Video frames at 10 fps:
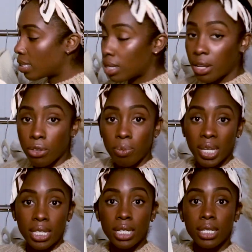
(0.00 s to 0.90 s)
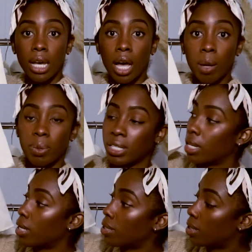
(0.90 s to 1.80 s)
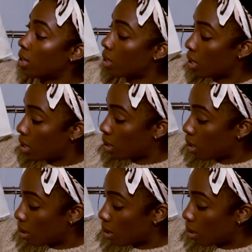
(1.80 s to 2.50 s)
is another basic top. It's like a silky